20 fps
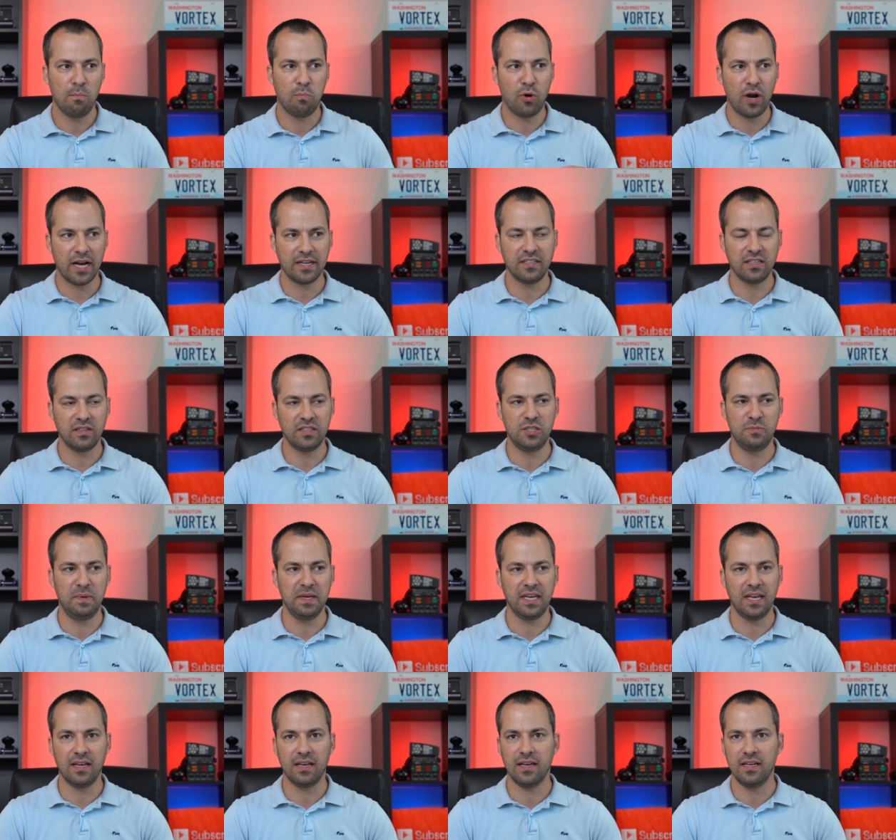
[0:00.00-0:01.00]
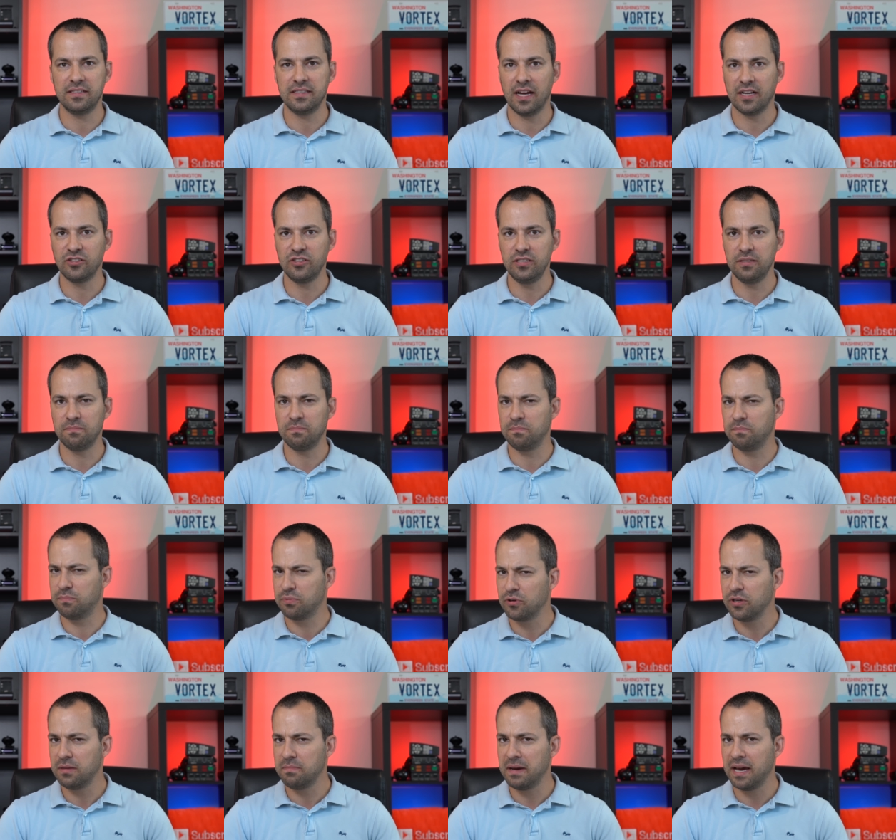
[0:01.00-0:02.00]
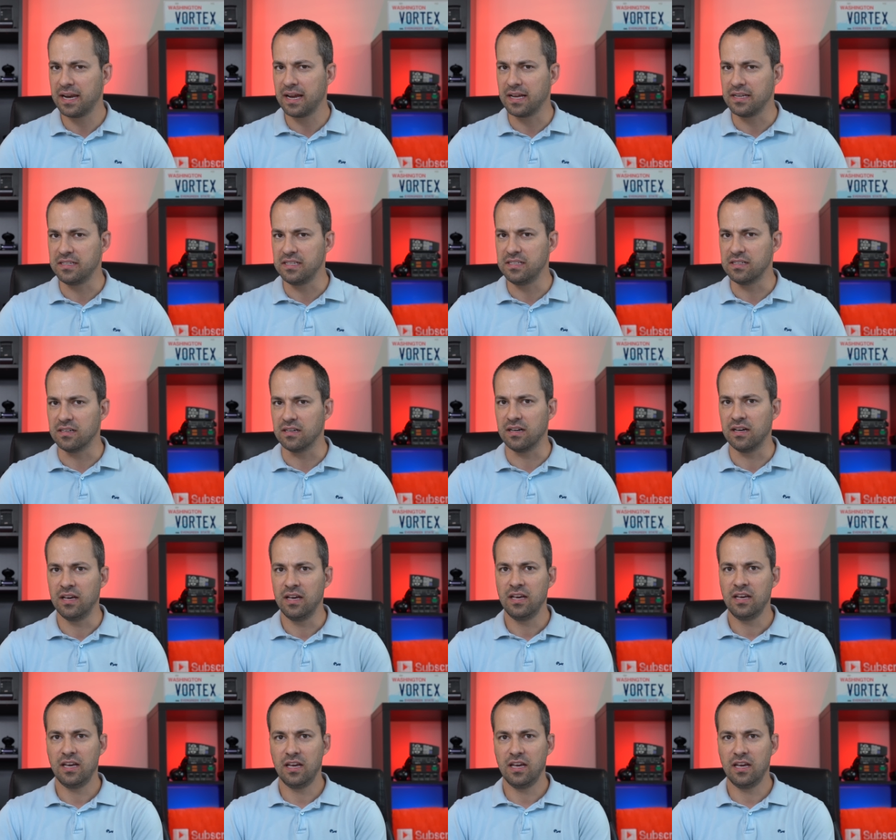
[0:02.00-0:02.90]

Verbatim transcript: practically speaking, it's actually a pretty bad idea.